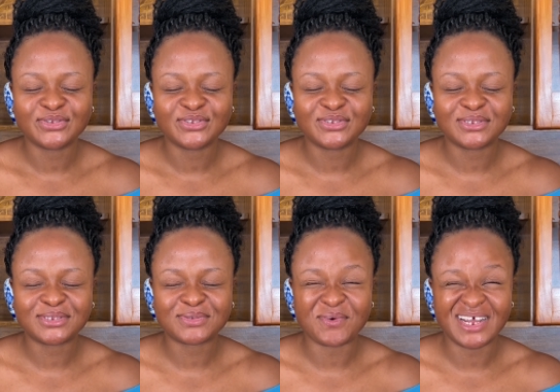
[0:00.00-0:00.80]

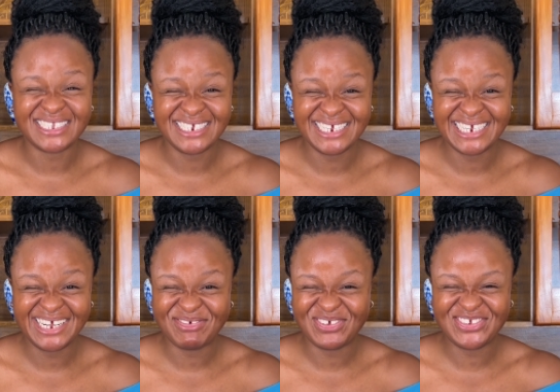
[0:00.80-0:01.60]
Swati?
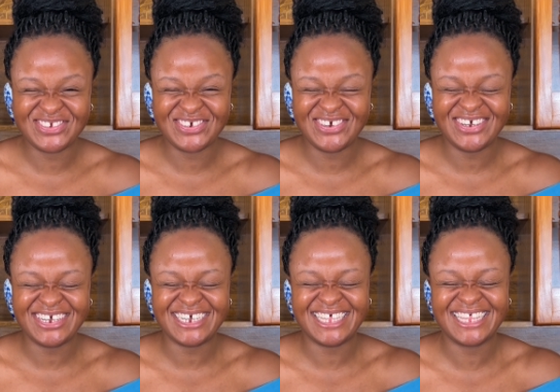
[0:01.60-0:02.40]
I'm not
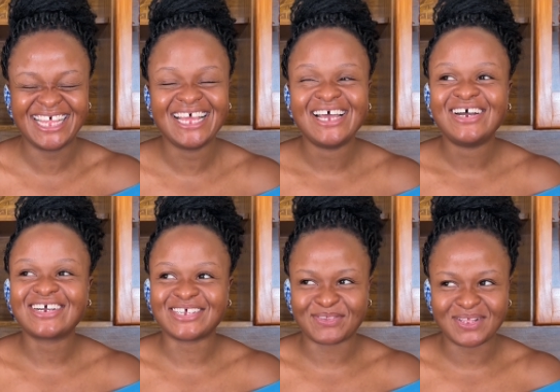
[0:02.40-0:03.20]
sure.
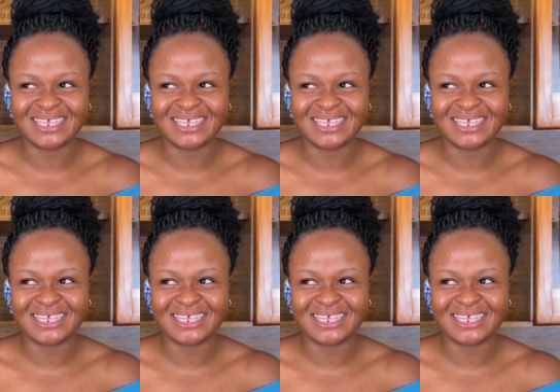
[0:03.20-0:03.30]
Okay, Swati,